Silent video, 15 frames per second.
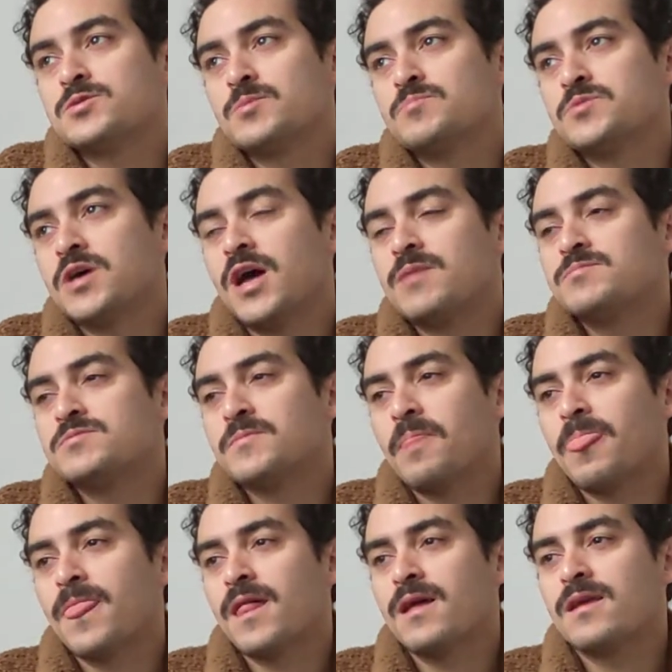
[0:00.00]
sometimes
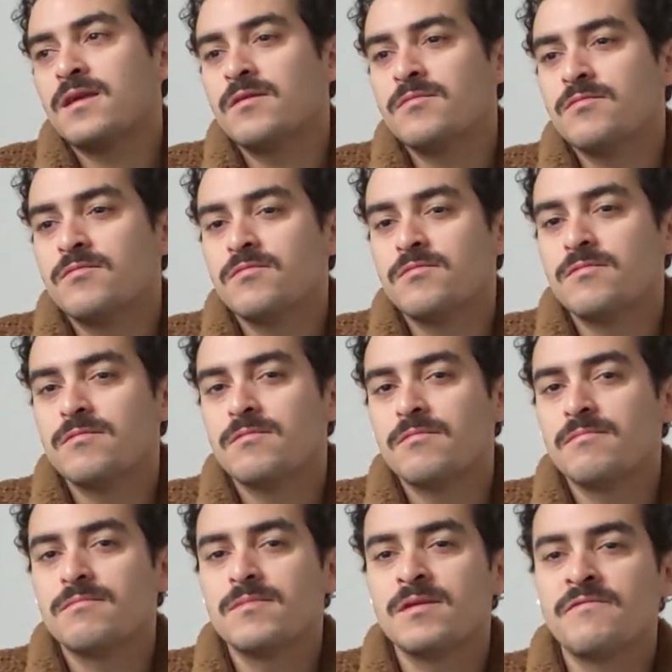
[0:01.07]
if you're
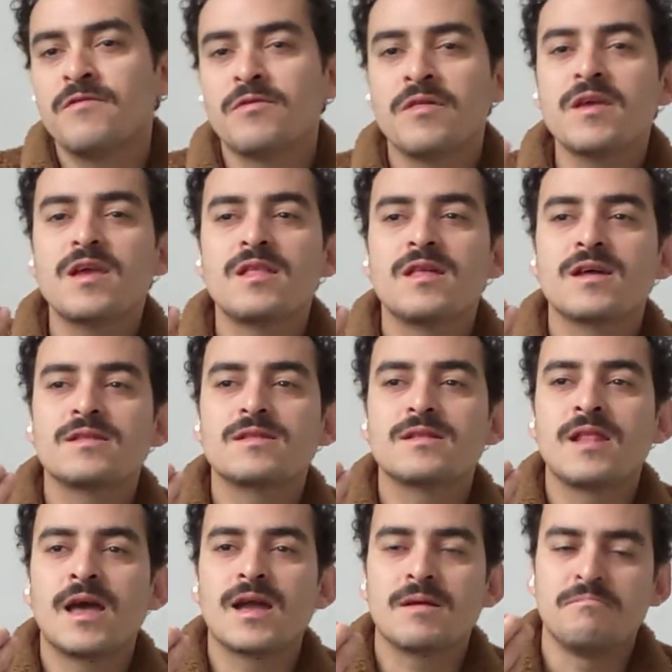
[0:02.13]
thinking that
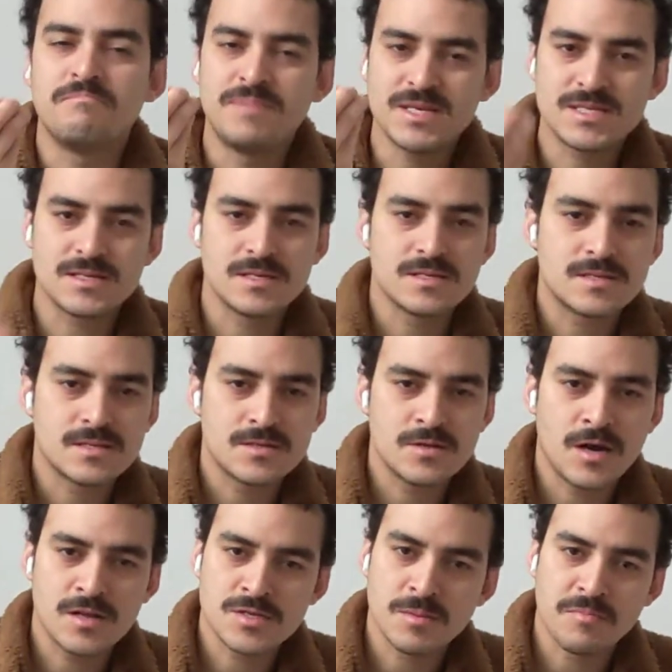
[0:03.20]
like a business,
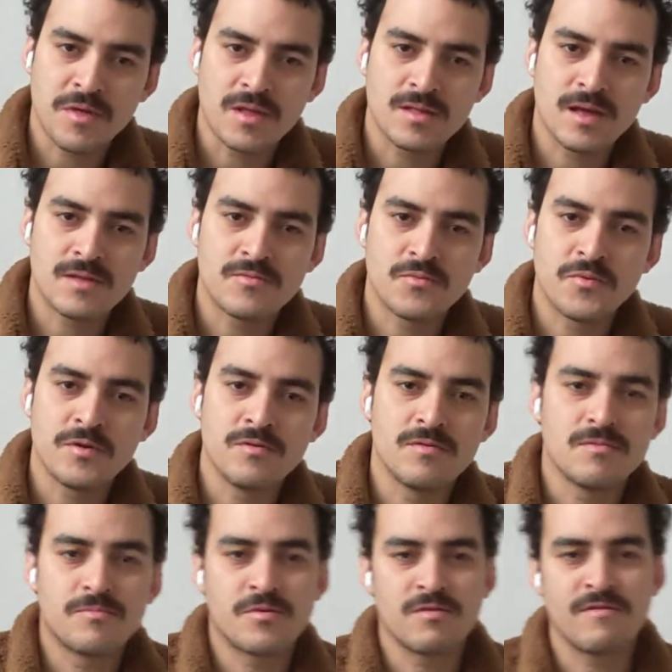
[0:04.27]
not something that will
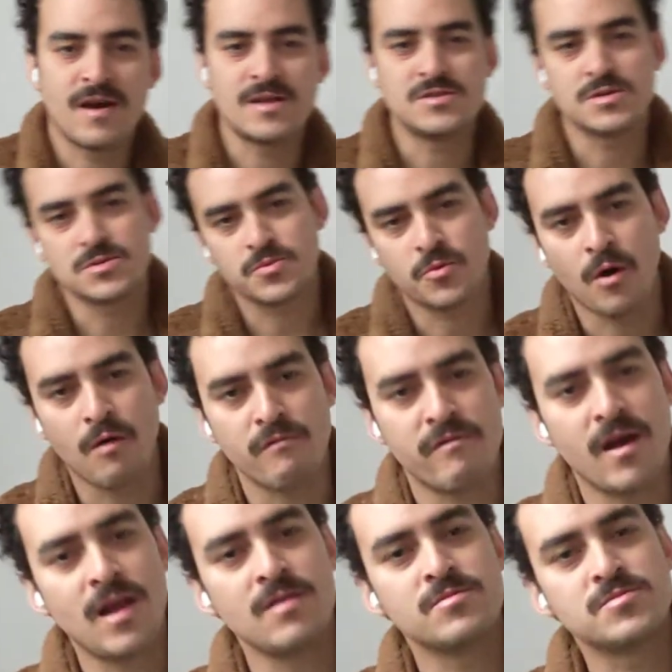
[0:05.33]
provide just raw
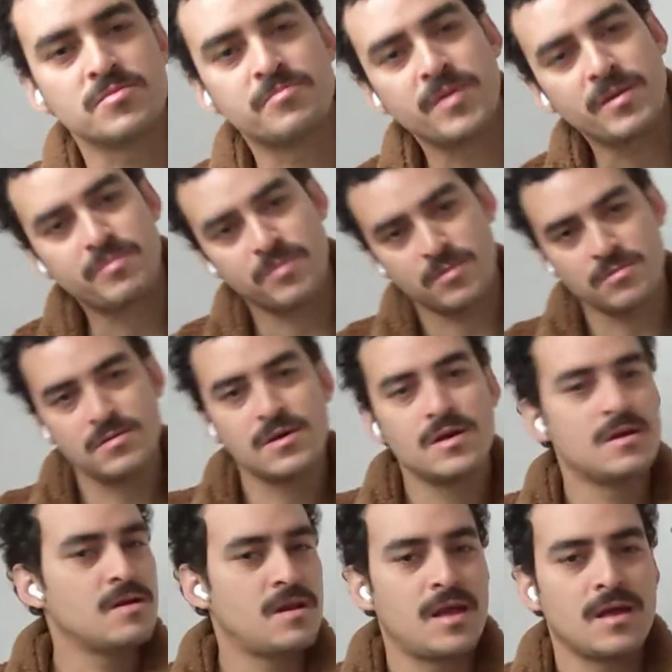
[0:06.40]
value to people,
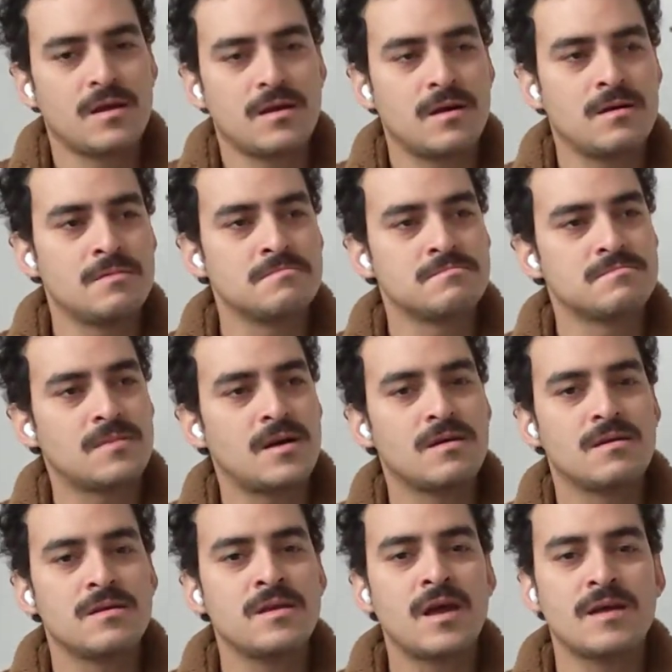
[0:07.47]
like,
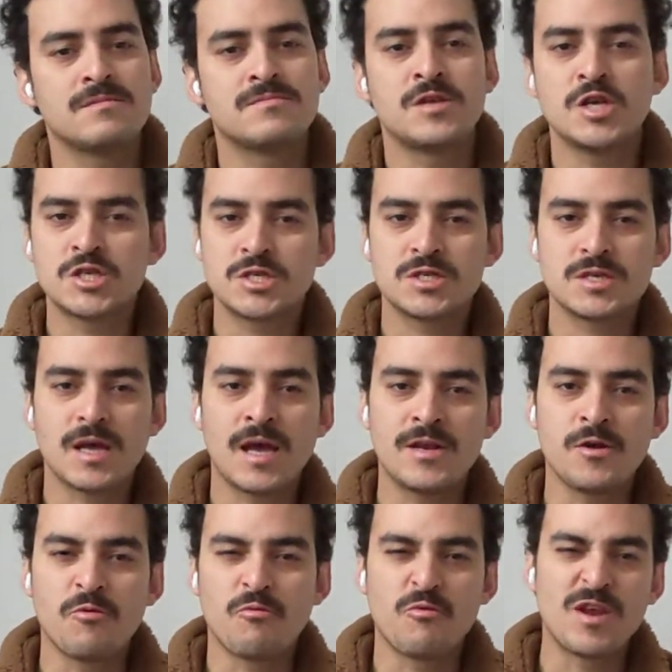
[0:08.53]
yeah, this I
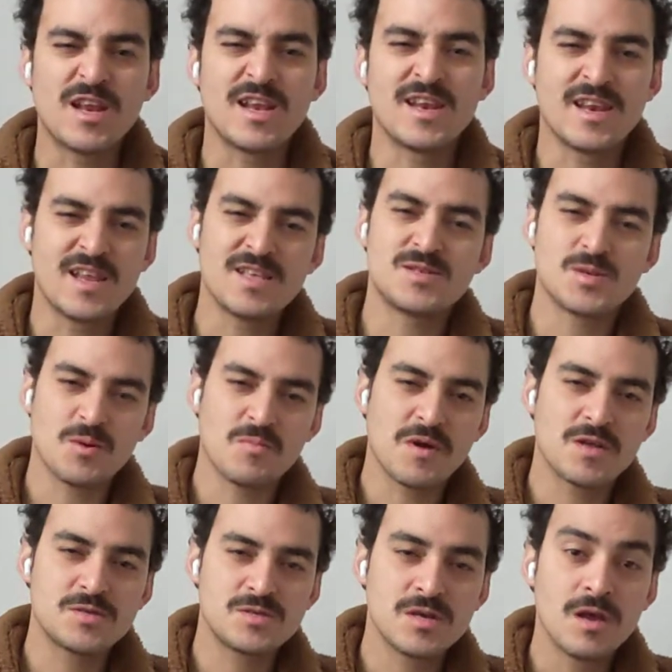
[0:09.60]
don't really need so
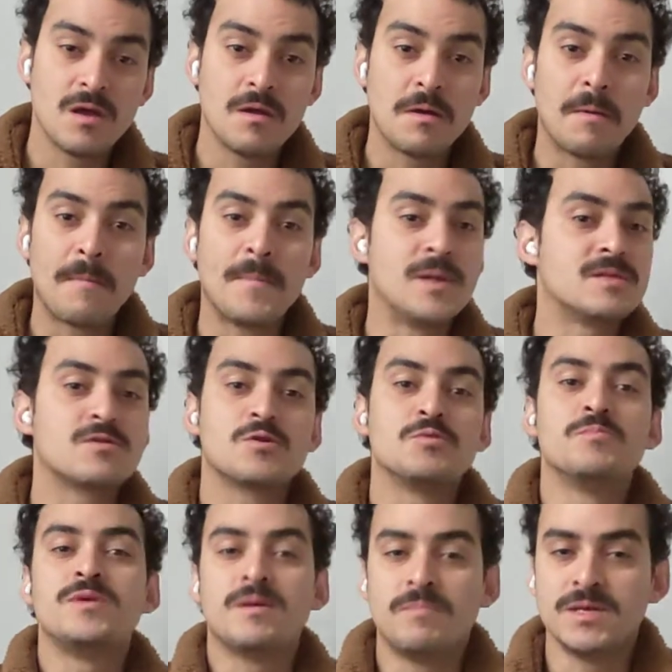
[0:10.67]
much, but
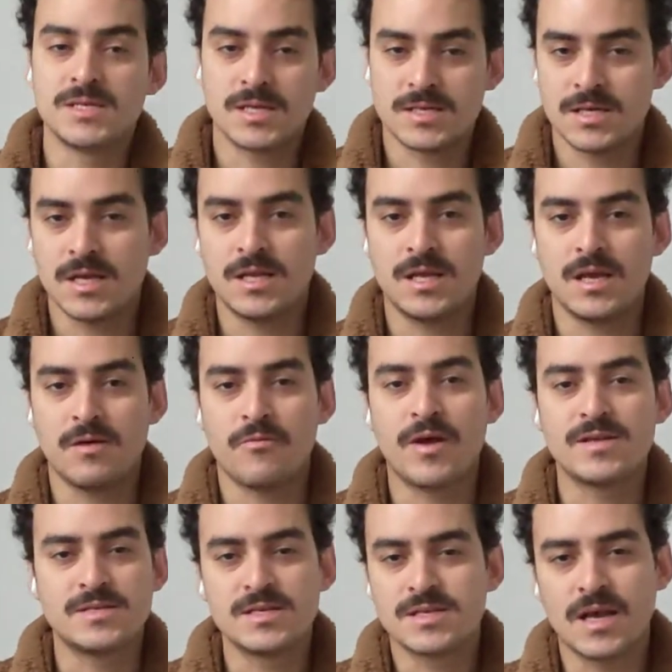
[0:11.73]
could be a business idea,
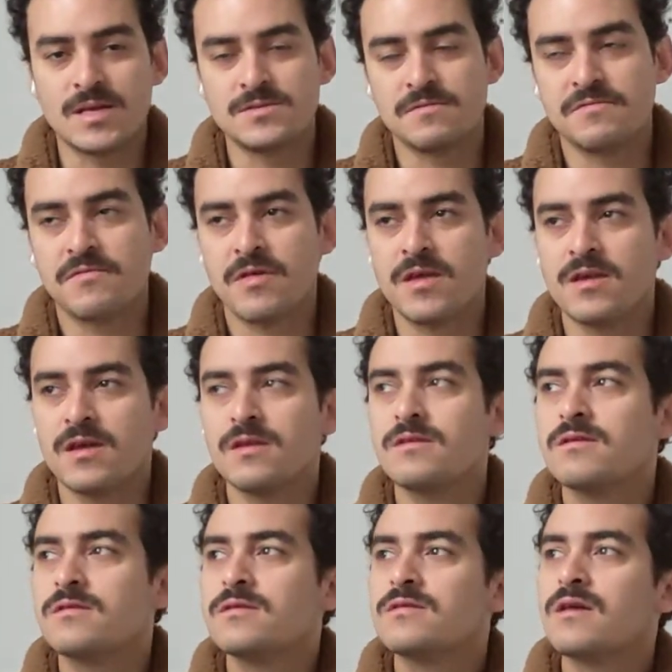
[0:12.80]
right? This kind of thinking,
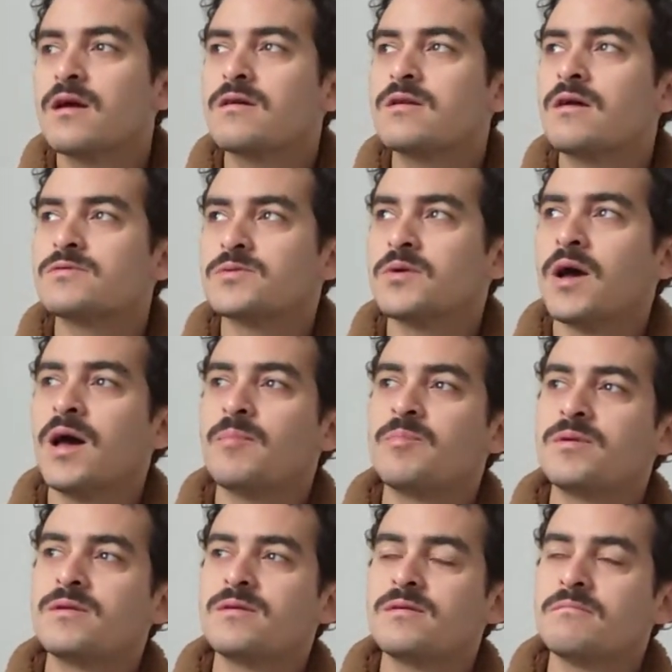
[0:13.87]
that could also
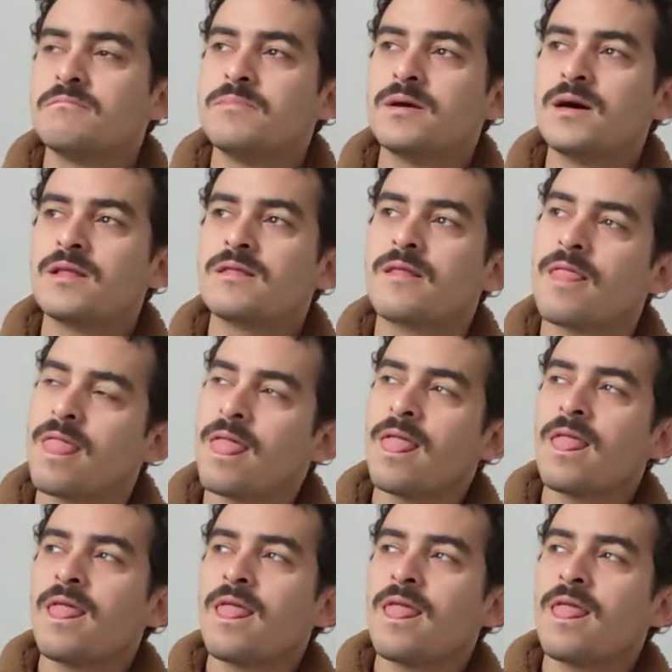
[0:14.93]
happen. But